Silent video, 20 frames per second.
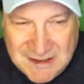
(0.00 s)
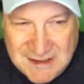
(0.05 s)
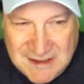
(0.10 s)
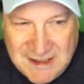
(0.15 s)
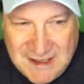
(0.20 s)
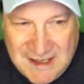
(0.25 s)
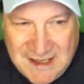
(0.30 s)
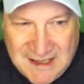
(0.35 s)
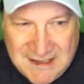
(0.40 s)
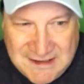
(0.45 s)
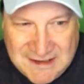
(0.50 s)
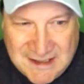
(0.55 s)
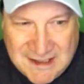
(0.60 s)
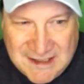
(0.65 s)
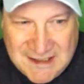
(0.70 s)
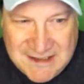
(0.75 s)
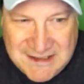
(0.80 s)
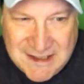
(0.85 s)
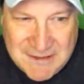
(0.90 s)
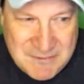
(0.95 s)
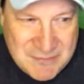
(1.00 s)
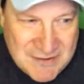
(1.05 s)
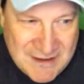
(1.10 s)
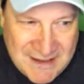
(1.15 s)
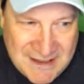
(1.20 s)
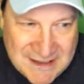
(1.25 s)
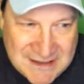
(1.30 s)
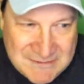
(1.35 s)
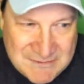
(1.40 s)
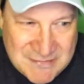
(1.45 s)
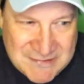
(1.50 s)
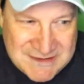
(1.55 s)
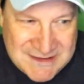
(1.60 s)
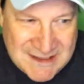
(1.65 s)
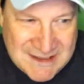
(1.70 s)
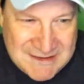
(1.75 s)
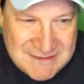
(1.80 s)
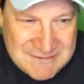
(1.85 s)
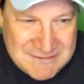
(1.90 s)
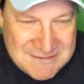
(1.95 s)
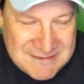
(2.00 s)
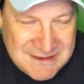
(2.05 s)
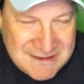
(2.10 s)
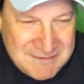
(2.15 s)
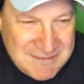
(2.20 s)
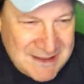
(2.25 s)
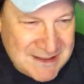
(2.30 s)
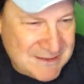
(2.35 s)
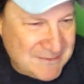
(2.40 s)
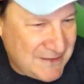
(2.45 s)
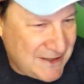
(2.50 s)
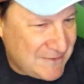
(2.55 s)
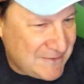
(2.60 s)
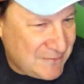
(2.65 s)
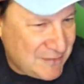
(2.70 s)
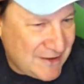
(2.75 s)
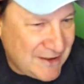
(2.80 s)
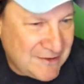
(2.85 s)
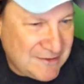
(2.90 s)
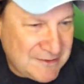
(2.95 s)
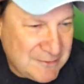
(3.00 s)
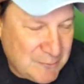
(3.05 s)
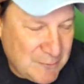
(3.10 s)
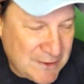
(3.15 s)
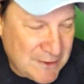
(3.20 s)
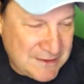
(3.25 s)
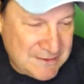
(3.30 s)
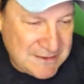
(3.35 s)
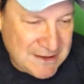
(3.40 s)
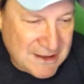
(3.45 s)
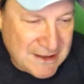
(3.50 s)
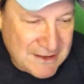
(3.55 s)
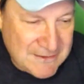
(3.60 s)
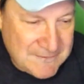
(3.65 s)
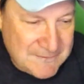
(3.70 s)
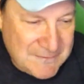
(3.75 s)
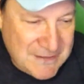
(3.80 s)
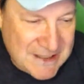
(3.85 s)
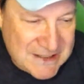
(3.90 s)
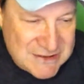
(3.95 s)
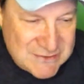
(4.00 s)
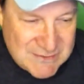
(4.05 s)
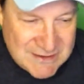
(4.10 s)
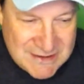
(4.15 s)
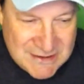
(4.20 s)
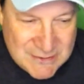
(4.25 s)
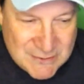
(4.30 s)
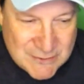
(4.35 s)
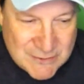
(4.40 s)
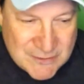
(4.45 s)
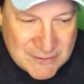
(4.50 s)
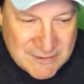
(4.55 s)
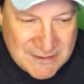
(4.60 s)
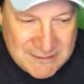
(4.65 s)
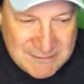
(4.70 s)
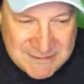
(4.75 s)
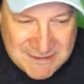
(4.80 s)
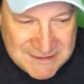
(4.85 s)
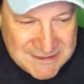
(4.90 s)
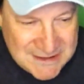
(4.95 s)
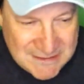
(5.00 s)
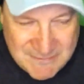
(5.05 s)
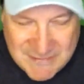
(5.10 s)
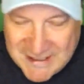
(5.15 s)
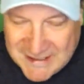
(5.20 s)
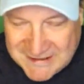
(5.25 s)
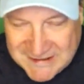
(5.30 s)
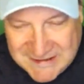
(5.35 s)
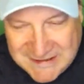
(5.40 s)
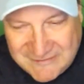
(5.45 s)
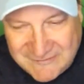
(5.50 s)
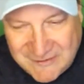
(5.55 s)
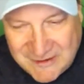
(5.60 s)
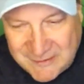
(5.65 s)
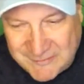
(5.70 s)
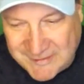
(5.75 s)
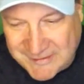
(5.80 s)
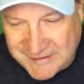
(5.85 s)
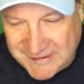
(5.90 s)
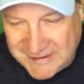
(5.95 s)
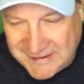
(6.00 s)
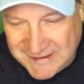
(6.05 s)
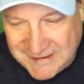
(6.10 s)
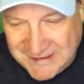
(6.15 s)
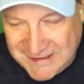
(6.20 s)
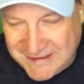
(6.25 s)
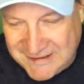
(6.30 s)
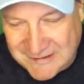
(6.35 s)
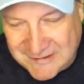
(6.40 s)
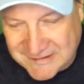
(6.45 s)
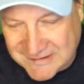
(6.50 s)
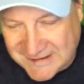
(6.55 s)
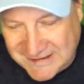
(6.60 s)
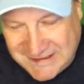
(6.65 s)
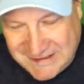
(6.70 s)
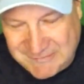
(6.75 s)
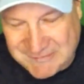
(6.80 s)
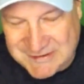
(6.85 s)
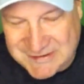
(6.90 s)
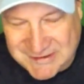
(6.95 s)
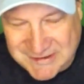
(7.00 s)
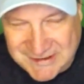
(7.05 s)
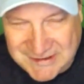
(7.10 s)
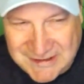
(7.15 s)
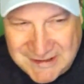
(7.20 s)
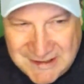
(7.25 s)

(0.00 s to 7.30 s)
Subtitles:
Yeah. And he kept playing, but then they made a bad play on the one Pacioretty goal and didn't get back in the net very quickly. He looked like he was hurt.